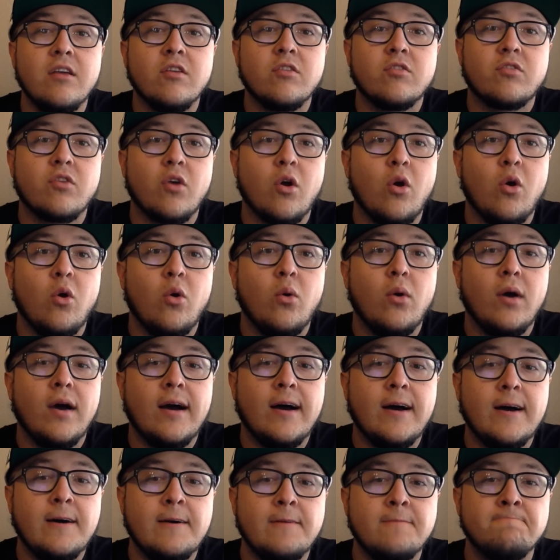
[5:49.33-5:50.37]
So,
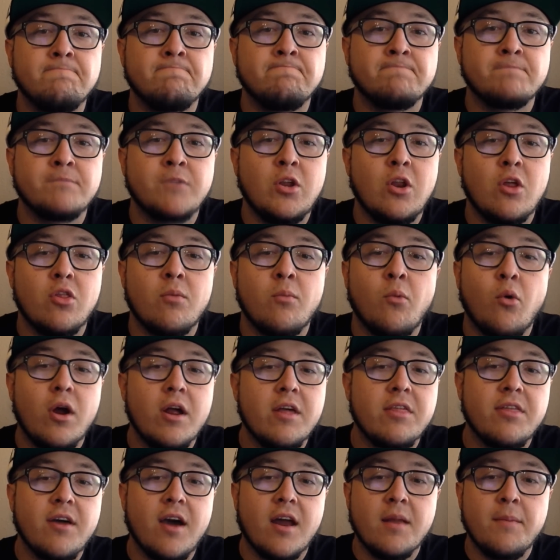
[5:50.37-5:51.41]
um, you know, the more I
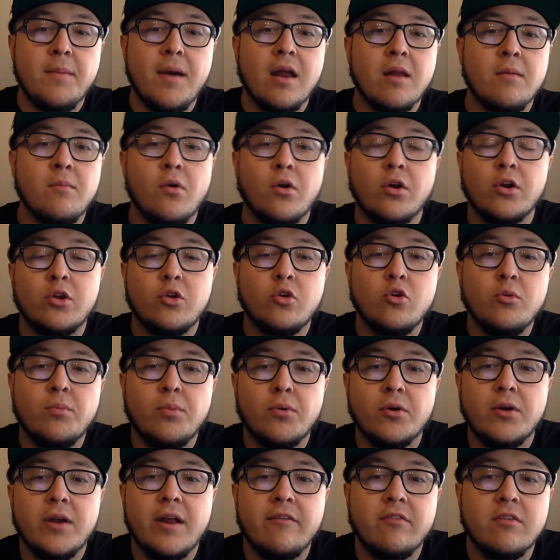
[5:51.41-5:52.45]
thought about Amari
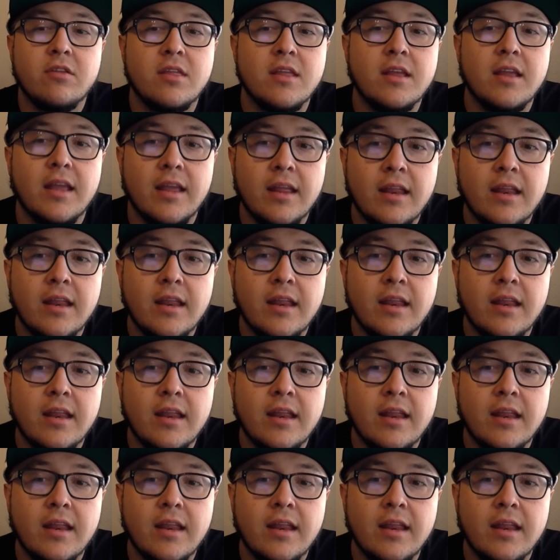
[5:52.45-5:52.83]
Cooper and everything,